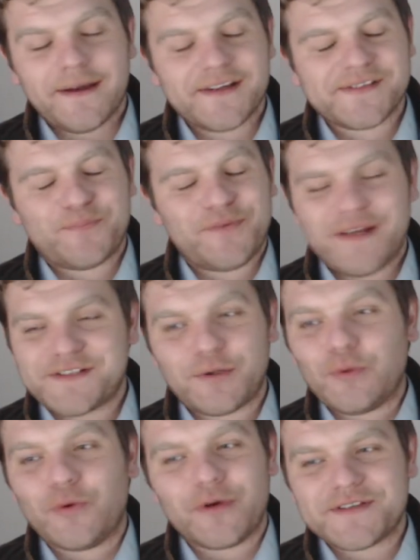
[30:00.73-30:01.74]
yeah, it's
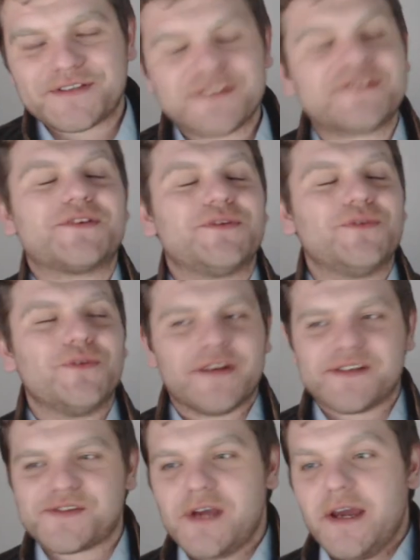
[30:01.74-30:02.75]
it's glorious. It's
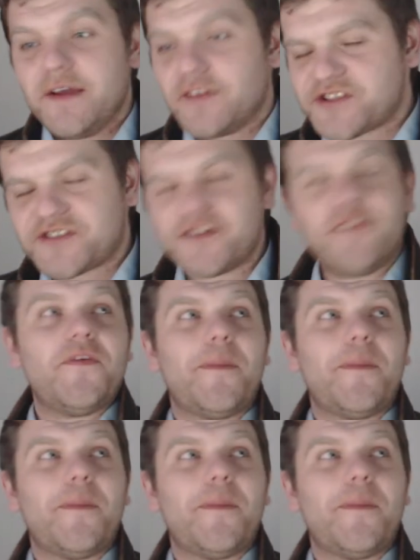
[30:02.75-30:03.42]
glorious. The